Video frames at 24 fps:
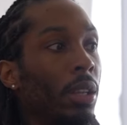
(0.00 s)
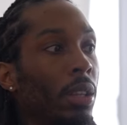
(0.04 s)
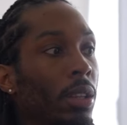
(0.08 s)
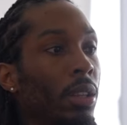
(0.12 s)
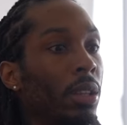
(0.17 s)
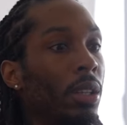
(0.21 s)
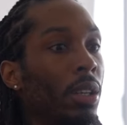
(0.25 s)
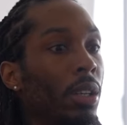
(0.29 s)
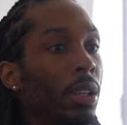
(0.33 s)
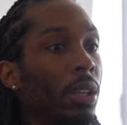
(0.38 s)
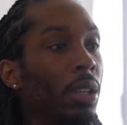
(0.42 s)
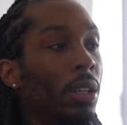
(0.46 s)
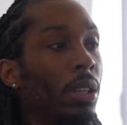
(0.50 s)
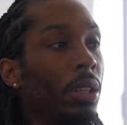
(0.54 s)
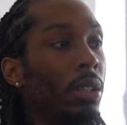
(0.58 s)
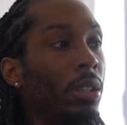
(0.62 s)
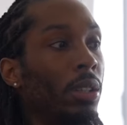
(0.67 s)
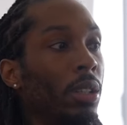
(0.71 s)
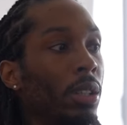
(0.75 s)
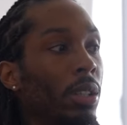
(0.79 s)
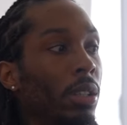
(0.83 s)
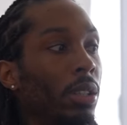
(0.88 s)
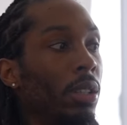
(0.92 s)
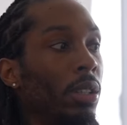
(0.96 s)
the,
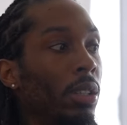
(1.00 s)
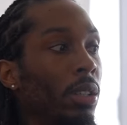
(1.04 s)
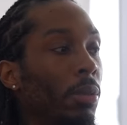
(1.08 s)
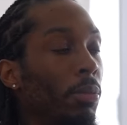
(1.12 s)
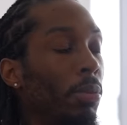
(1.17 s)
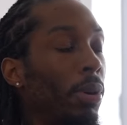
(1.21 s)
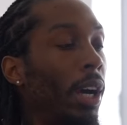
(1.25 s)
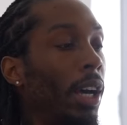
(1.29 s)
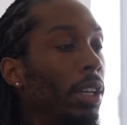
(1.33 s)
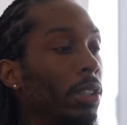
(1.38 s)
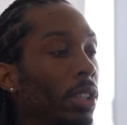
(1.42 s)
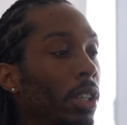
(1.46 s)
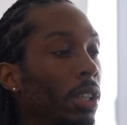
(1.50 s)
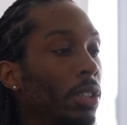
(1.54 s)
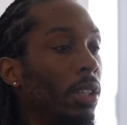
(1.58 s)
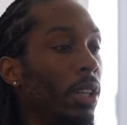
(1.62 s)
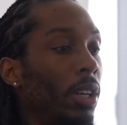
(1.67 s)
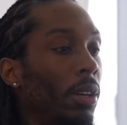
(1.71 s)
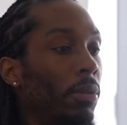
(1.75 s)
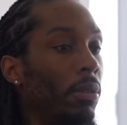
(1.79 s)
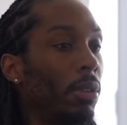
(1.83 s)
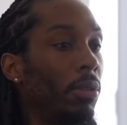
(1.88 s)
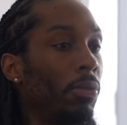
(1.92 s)
the the the process of